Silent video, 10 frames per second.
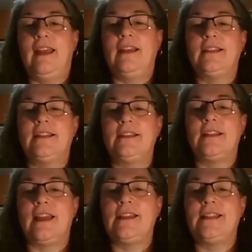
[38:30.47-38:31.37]
And
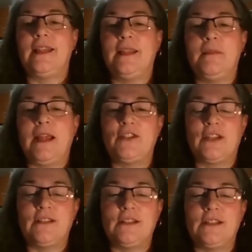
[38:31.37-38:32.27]
as he
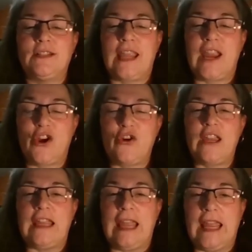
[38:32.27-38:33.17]
mentions, it's
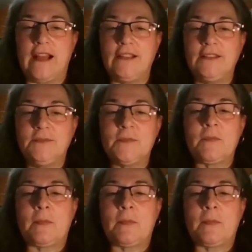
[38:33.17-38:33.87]
Kari-Gail,